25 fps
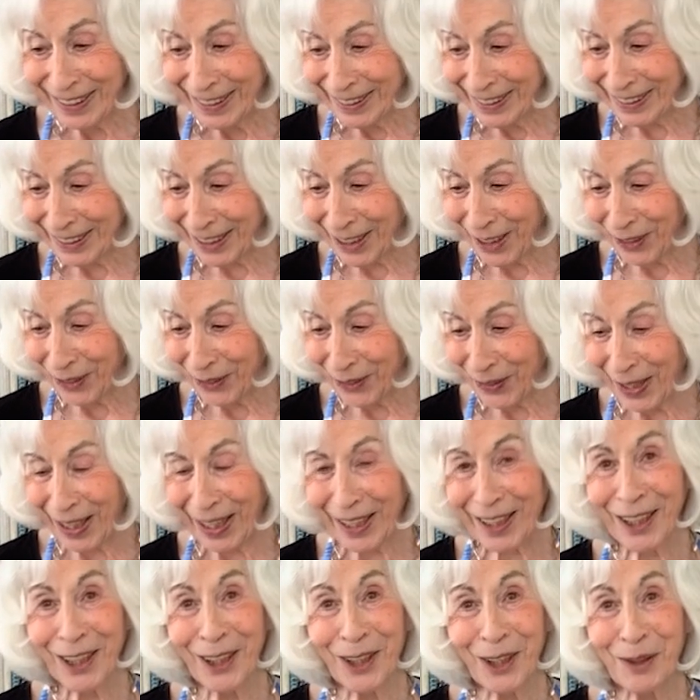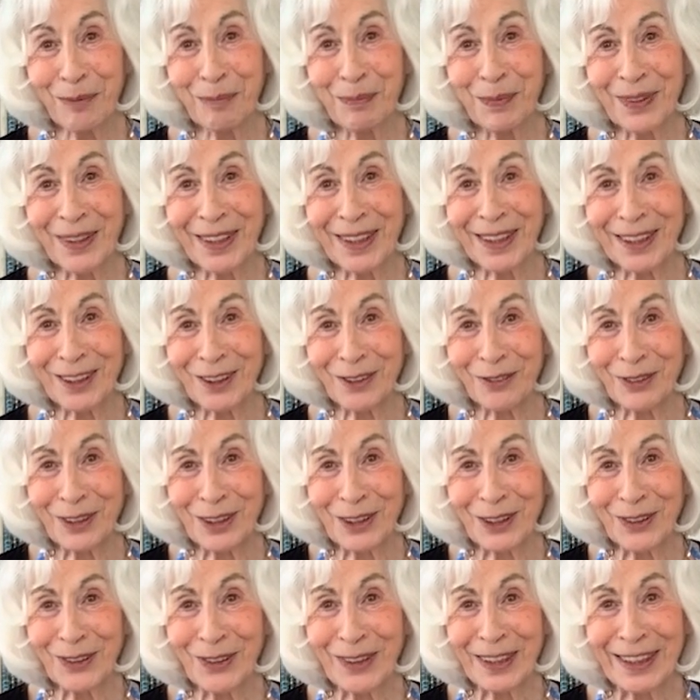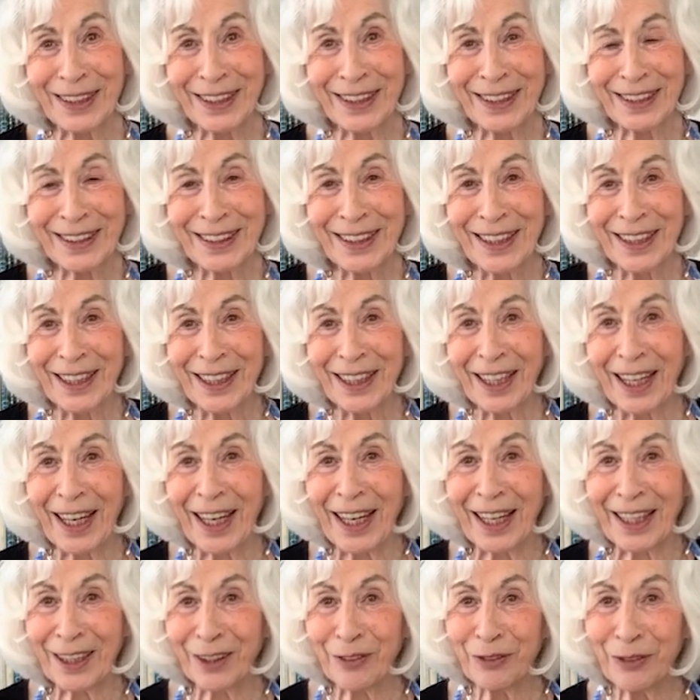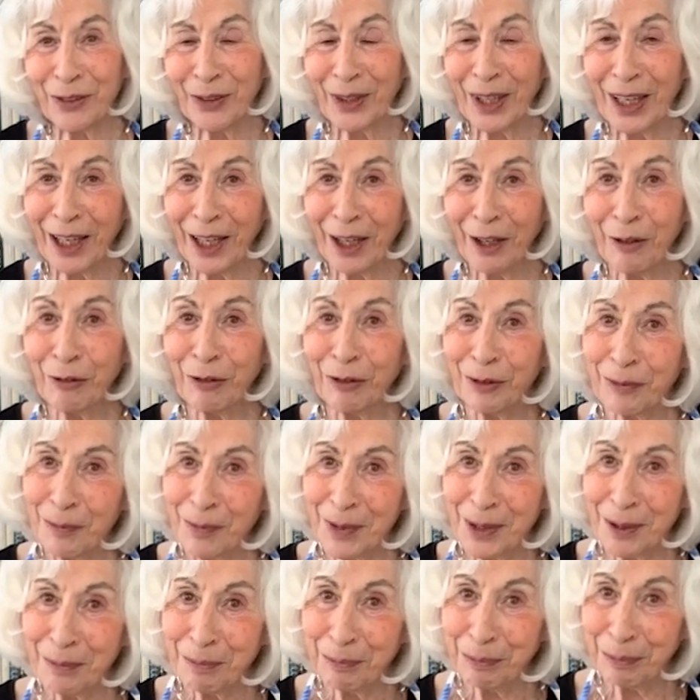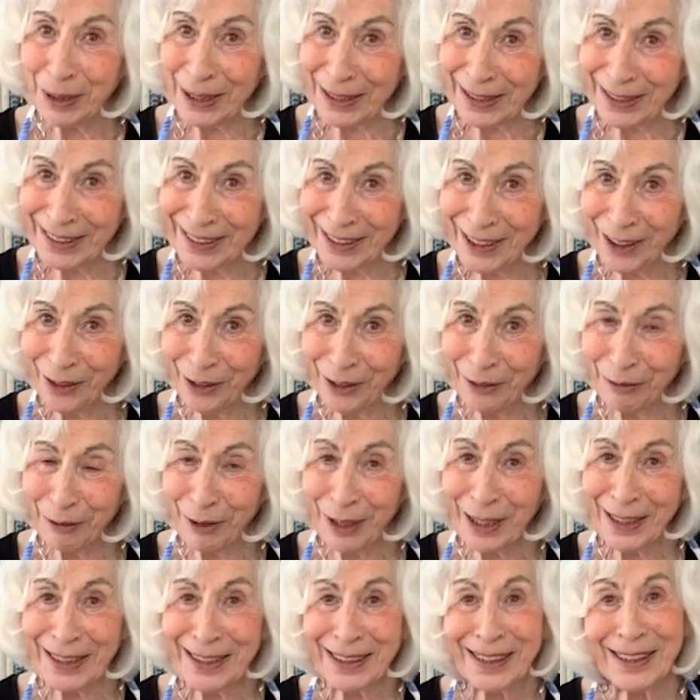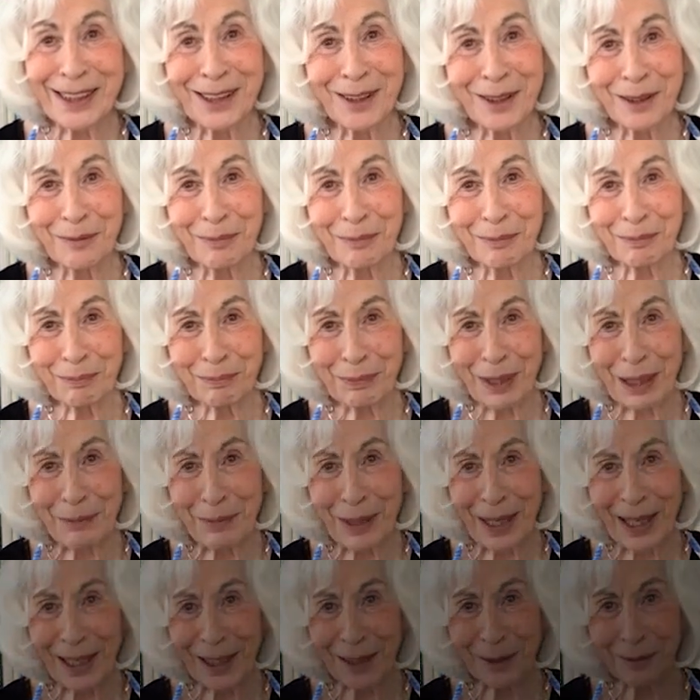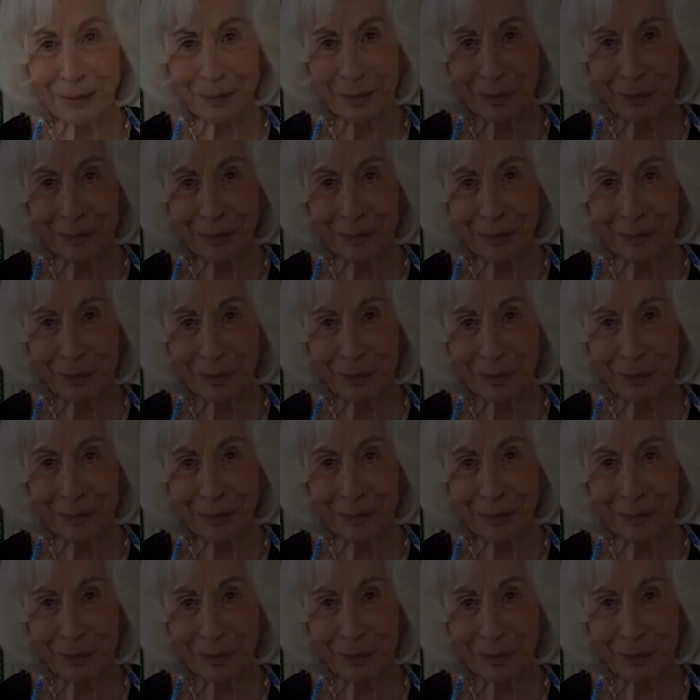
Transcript: So I hope that you've enjoyed it, and if you have, please tell your friends. Bye-bye.